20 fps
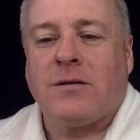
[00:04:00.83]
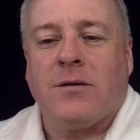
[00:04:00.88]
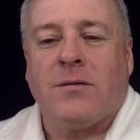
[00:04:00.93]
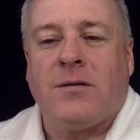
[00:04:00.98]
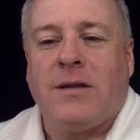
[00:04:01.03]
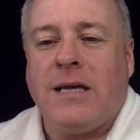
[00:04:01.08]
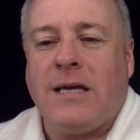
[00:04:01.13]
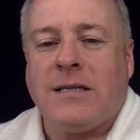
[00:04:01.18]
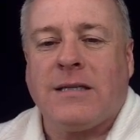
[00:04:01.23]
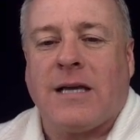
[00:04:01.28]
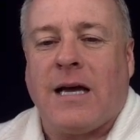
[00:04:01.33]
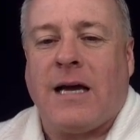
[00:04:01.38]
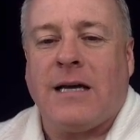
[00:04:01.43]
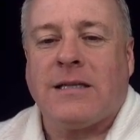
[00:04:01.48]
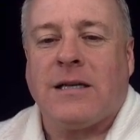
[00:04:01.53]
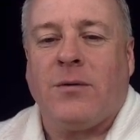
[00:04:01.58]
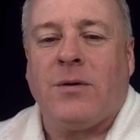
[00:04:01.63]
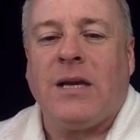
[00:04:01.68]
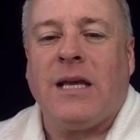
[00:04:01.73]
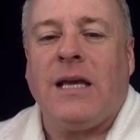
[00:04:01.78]
So these
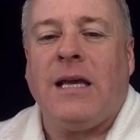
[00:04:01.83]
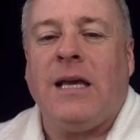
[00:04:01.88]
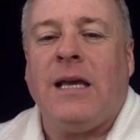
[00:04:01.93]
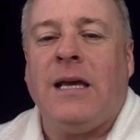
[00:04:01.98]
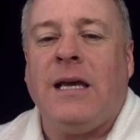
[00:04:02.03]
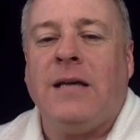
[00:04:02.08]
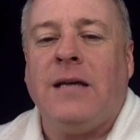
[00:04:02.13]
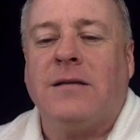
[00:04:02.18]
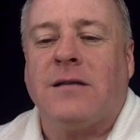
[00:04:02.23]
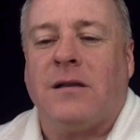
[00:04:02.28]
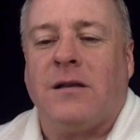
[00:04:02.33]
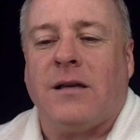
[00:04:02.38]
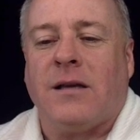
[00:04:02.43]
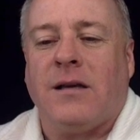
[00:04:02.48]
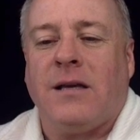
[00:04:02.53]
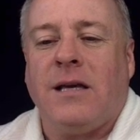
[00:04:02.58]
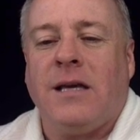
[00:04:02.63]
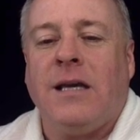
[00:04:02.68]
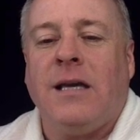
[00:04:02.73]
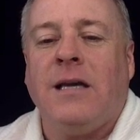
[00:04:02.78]
guys I would
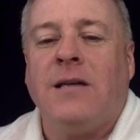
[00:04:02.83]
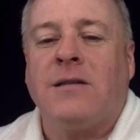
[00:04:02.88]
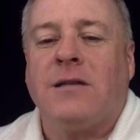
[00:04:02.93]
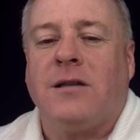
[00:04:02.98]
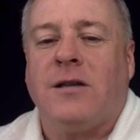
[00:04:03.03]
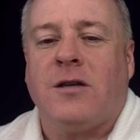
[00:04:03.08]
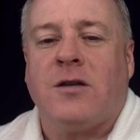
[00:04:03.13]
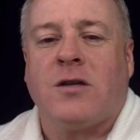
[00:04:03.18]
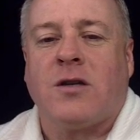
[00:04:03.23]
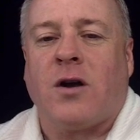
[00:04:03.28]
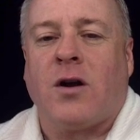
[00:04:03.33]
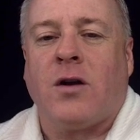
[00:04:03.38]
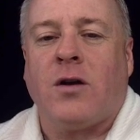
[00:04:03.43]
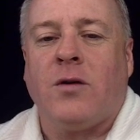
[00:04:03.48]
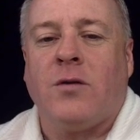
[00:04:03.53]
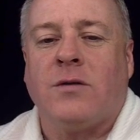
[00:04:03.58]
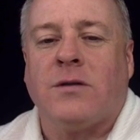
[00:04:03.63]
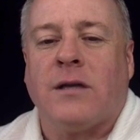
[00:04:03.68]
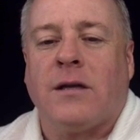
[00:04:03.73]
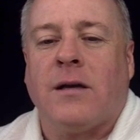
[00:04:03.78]
easily start
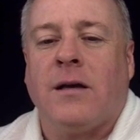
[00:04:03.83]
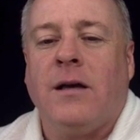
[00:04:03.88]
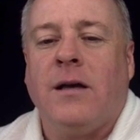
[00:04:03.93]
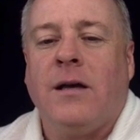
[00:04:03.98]
using